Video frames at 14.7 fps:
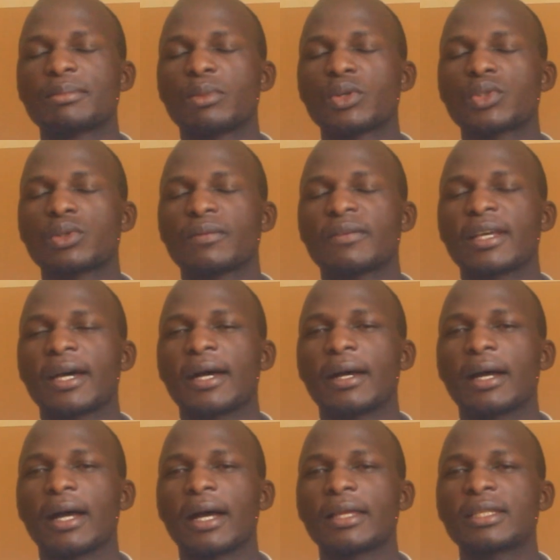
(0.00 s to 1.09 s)

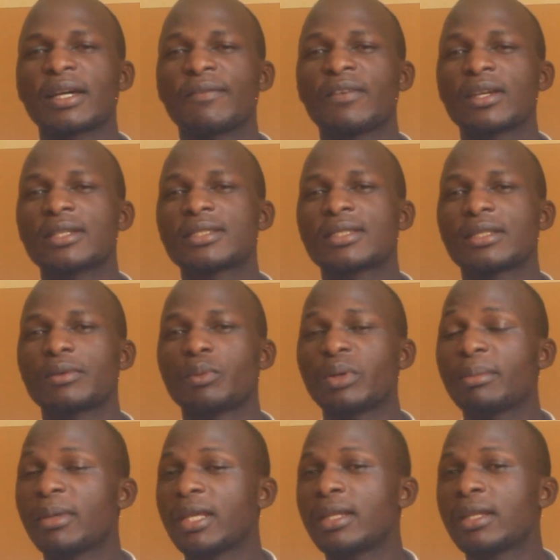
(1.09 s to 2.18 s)
it affects
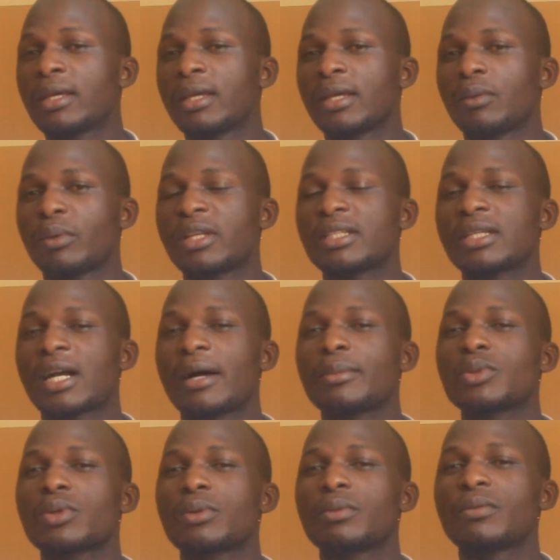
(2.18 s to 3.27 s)
women when it
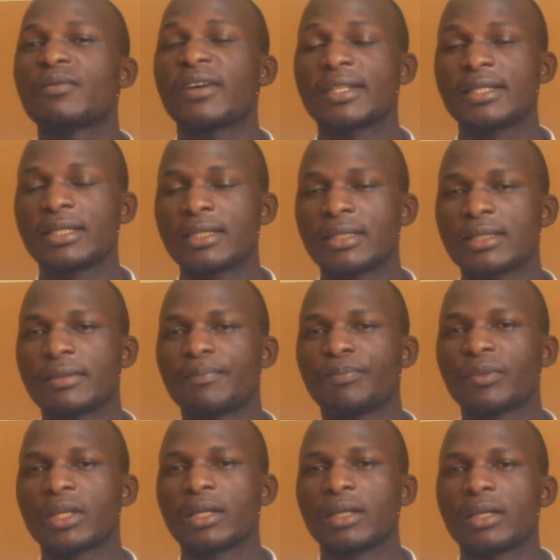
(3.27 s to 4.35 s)
comes on fertility.
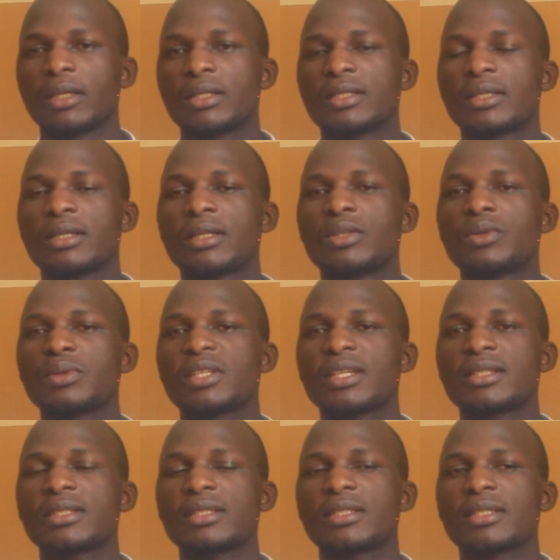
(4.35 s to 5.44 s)
It
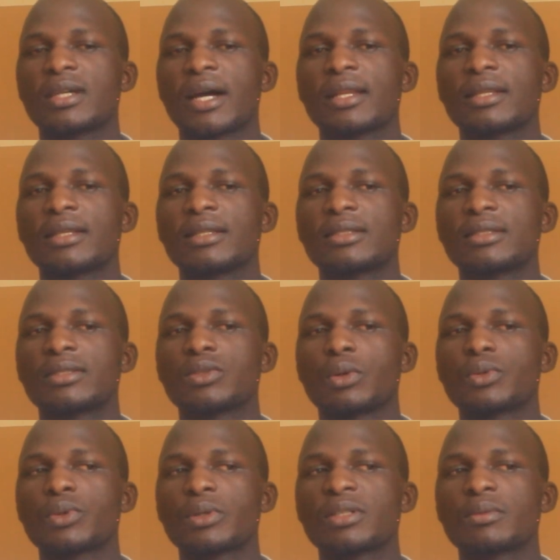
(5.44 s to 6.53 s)
reduces. It
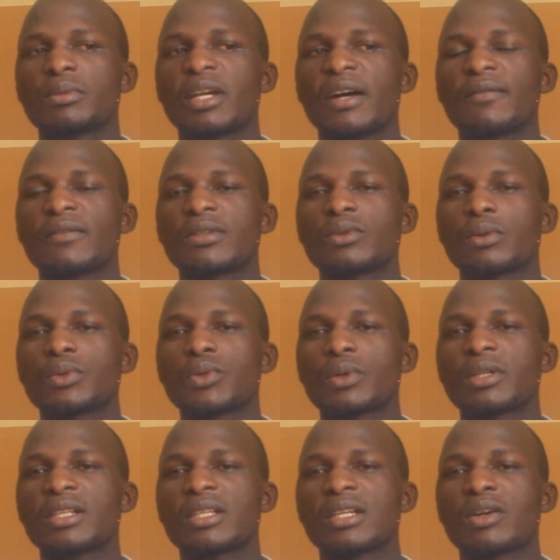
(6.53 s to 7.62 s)
also
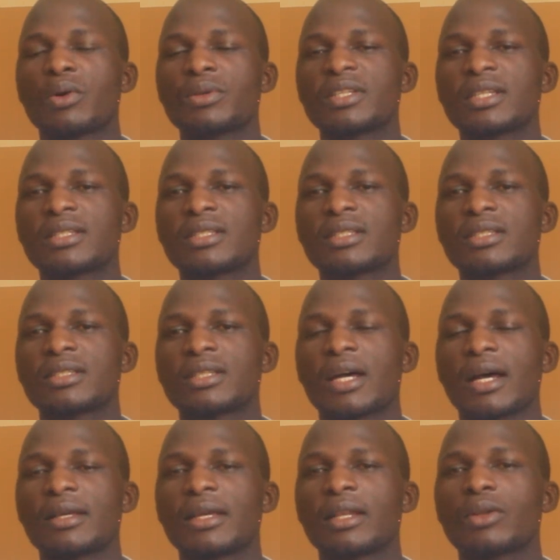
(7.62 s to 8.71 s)
causes
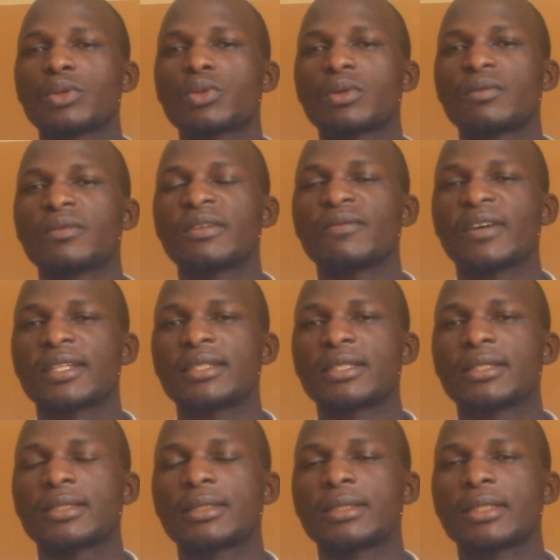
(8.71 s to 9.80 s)
a lot of
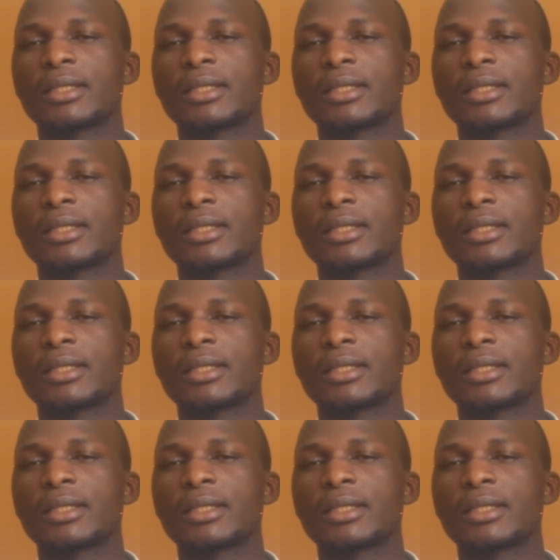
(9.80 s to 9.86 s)
infertility